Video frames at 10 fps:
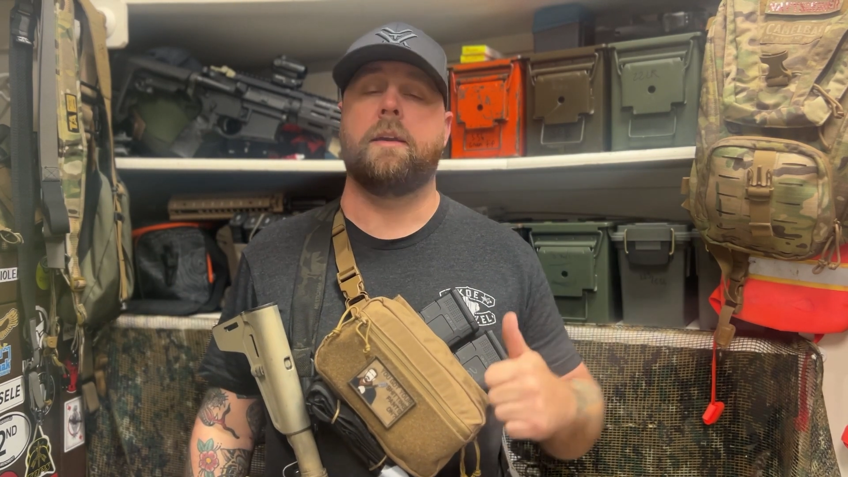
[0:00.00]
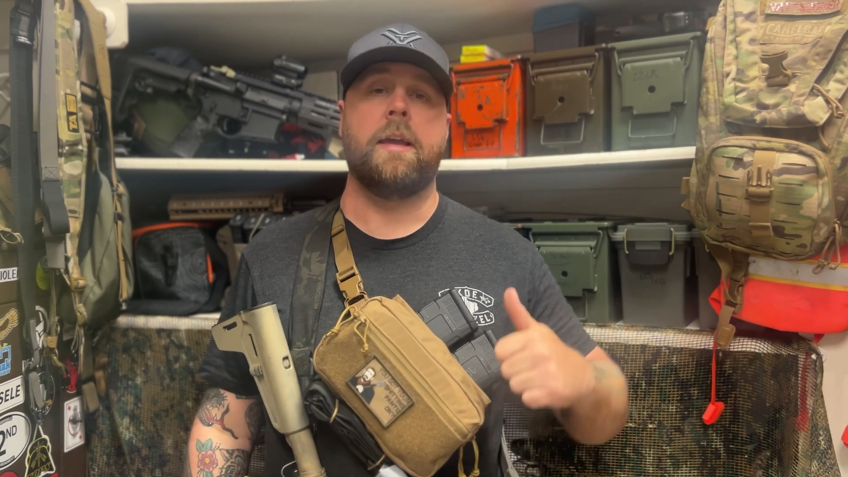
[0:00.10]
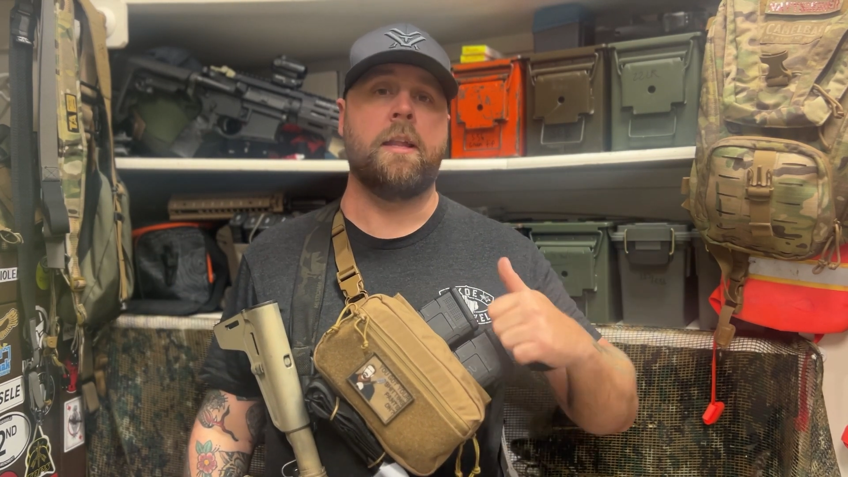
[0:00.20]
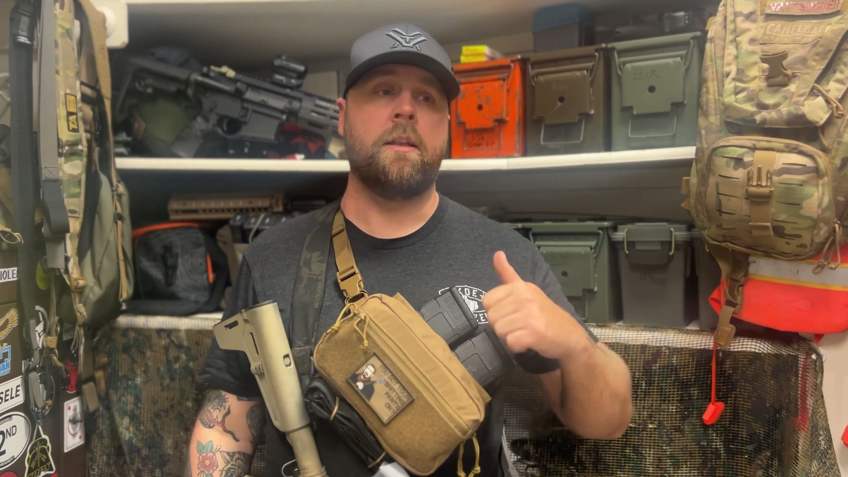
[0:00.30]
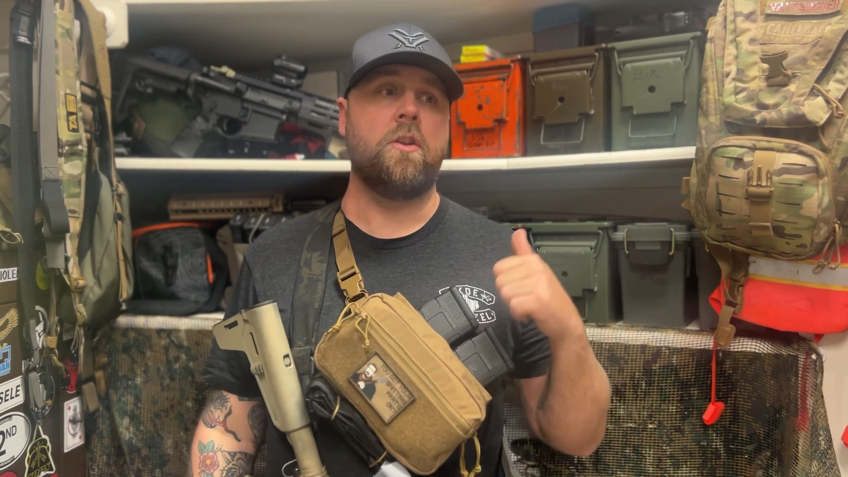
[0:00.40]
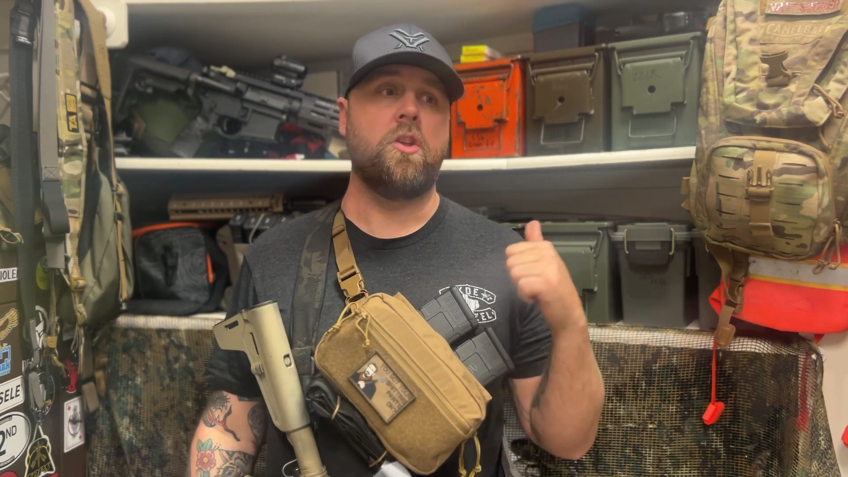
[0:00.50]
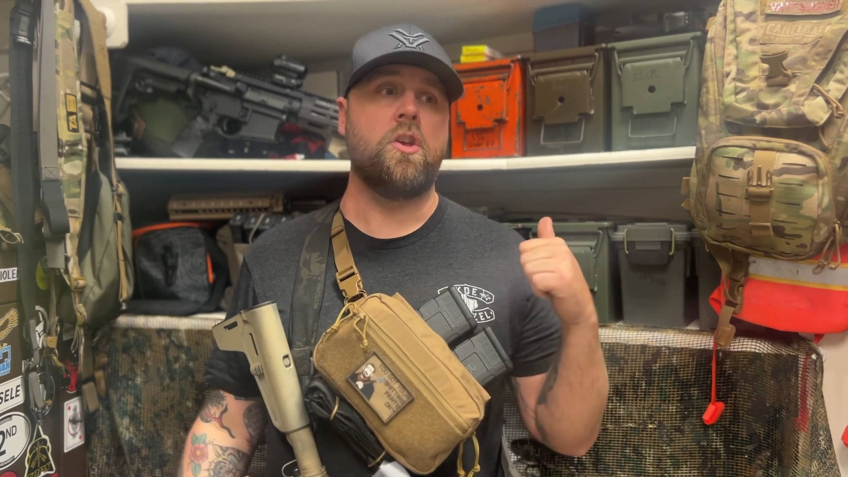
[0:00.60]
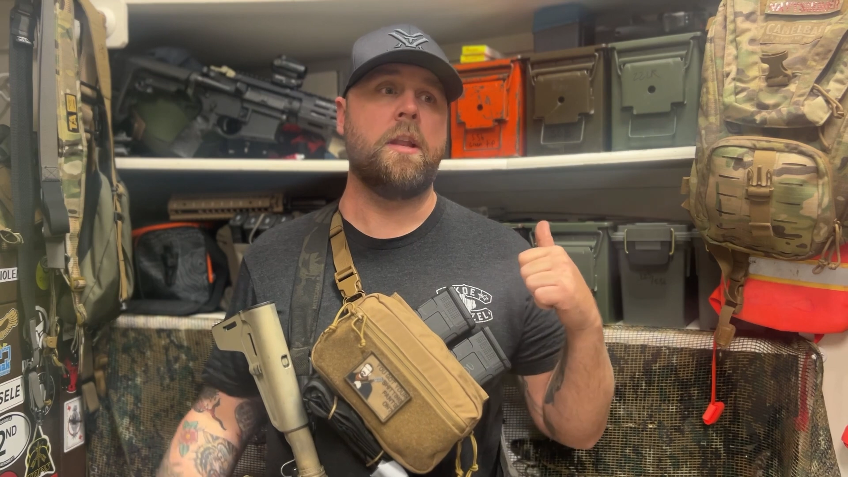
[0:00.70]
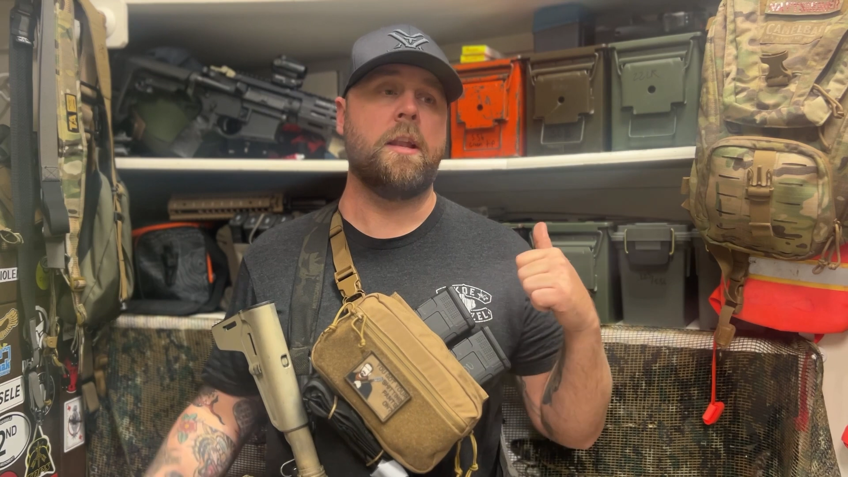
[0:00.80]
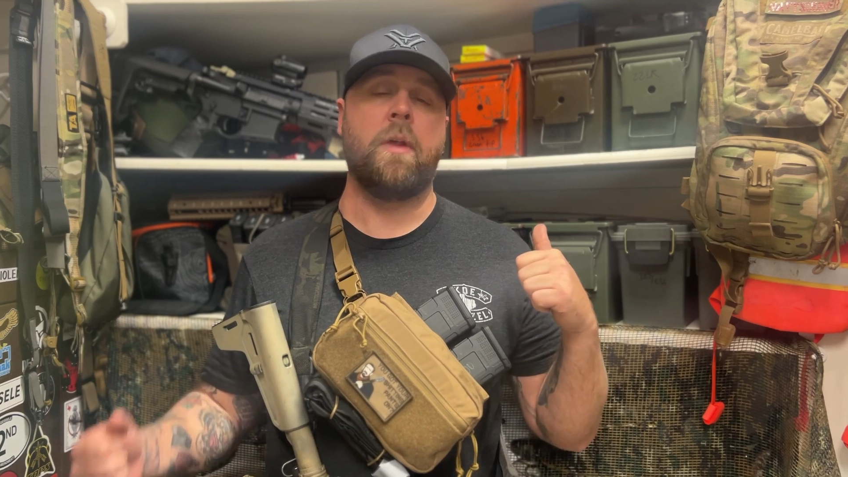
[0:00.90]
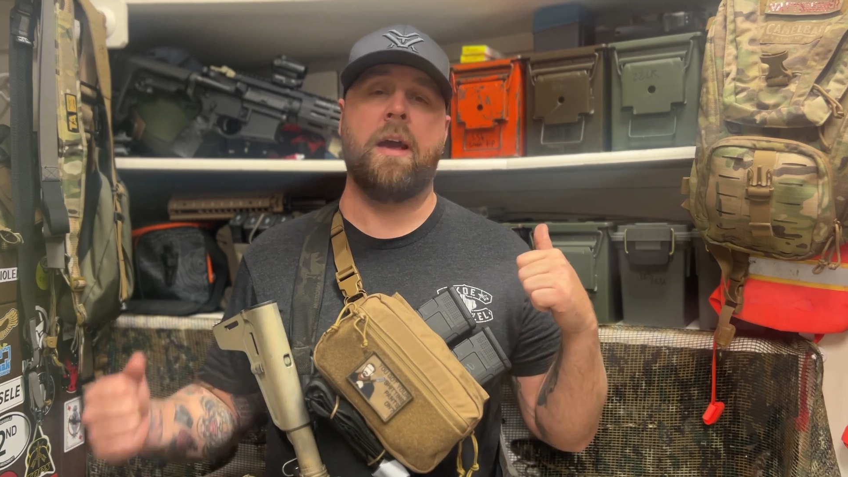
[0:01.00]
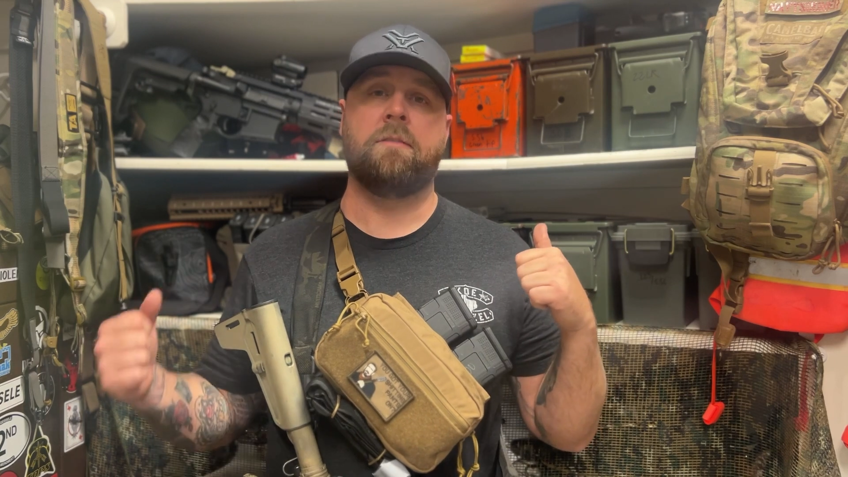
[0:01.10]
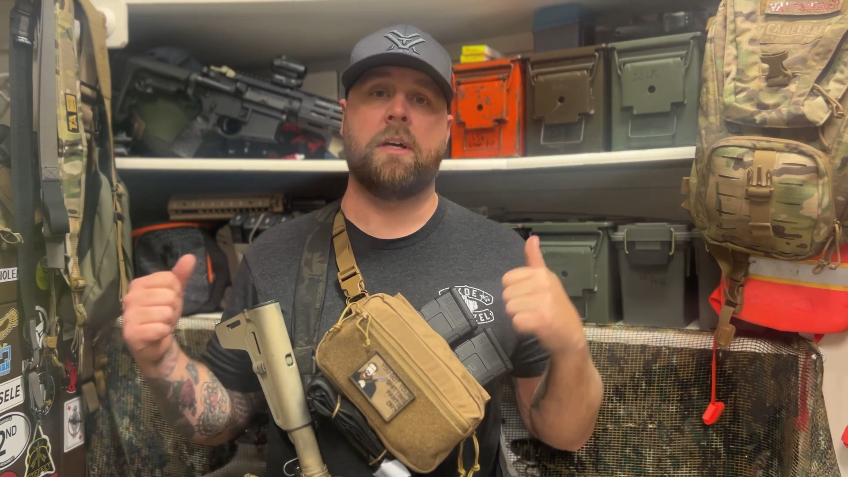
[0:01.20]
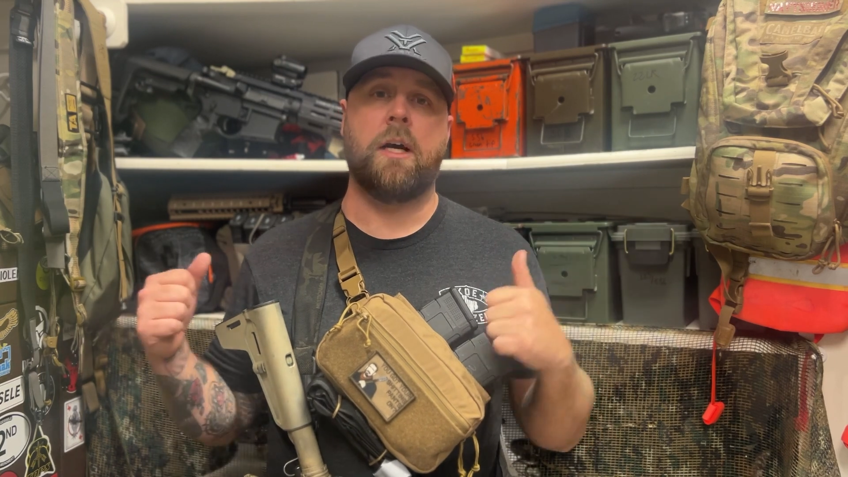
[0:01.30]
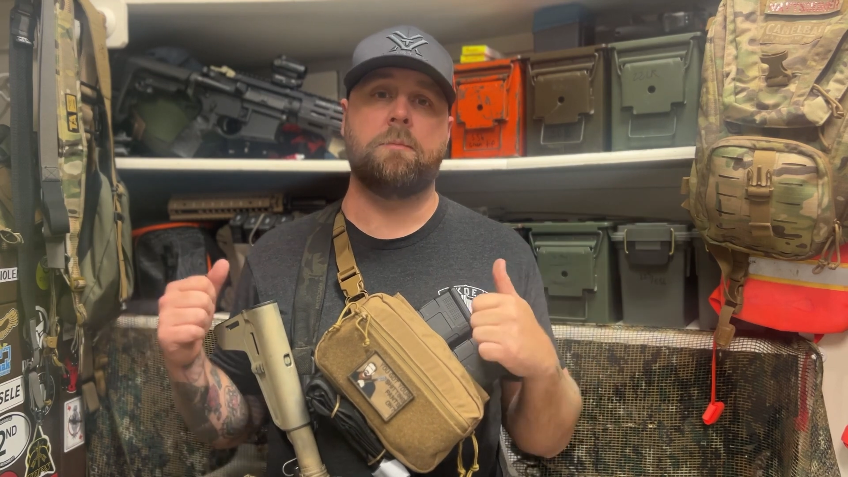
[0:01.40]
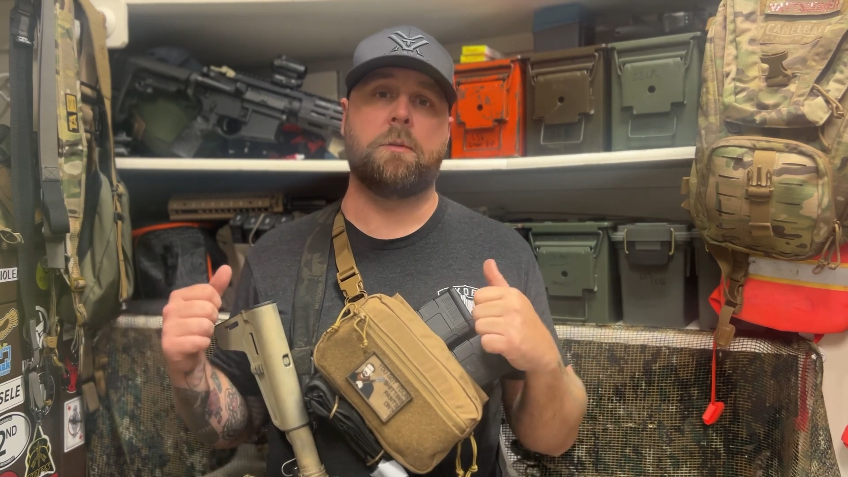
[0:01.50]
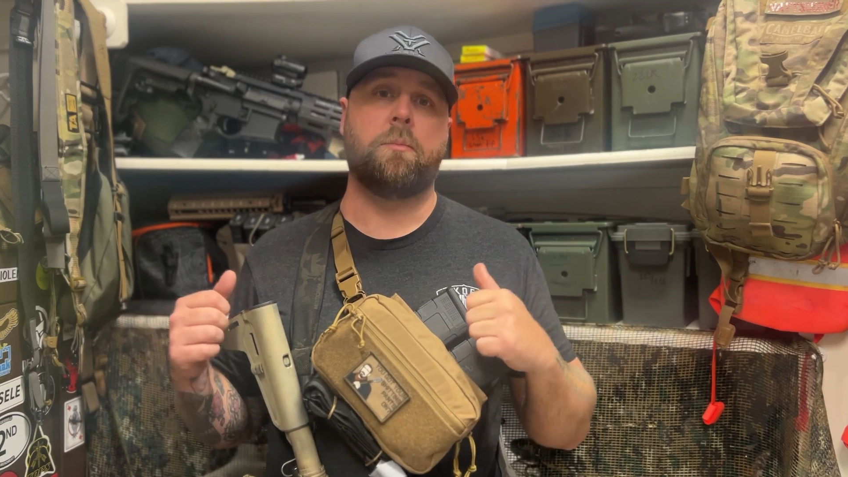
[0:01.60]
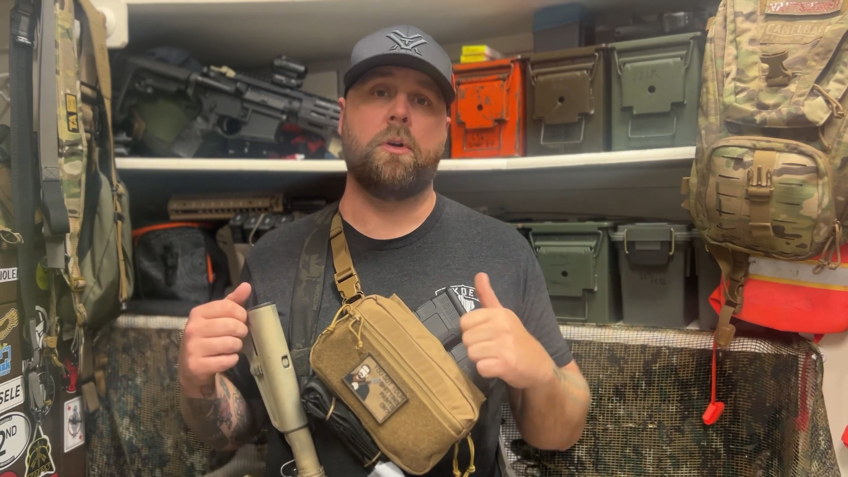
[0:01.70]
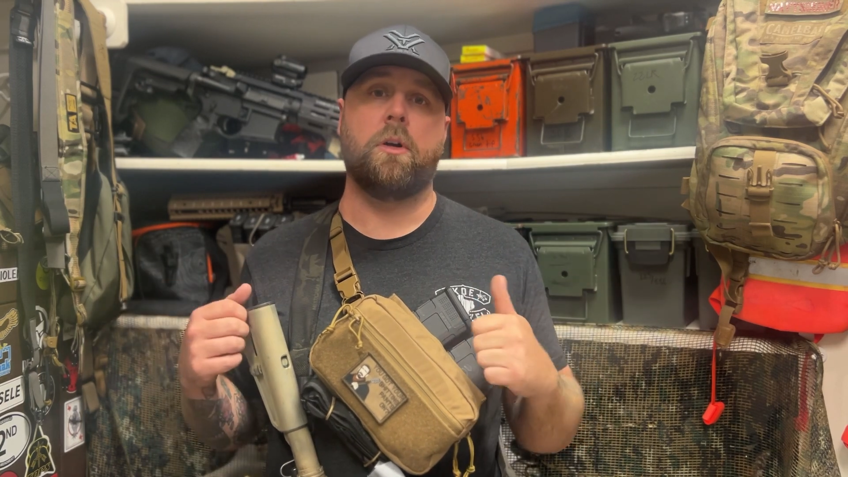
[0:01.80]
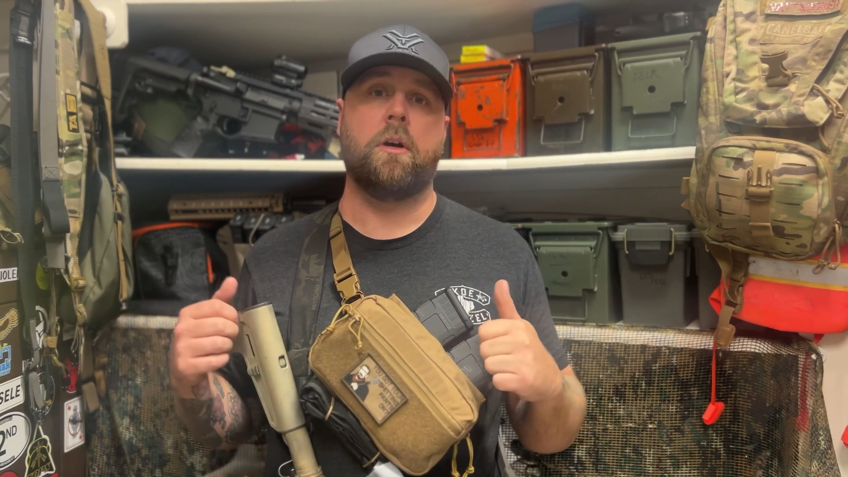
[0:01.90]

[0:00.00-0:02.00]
and you didn't have time to put